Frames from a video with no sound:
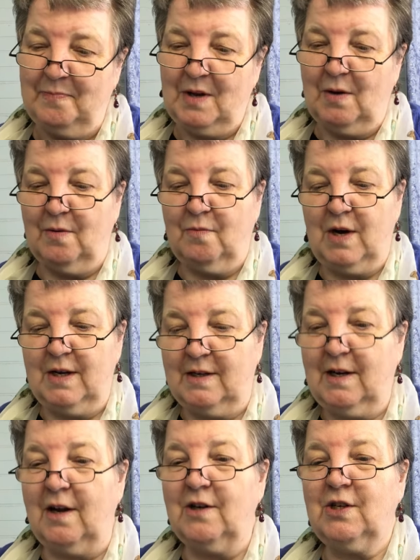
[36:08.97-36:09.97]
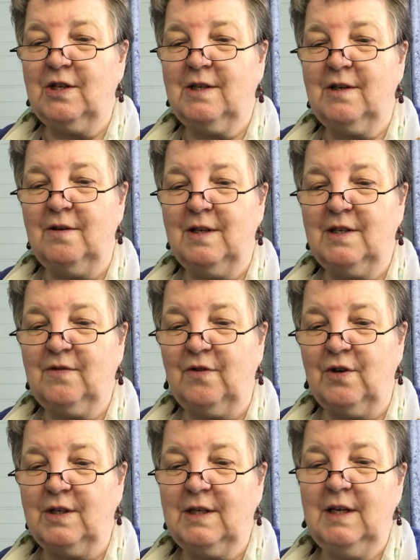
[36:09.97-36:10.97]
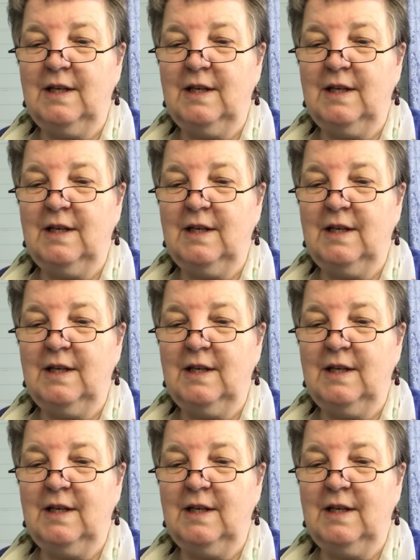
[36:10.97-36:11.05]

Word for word: oh, wait until I just do this first.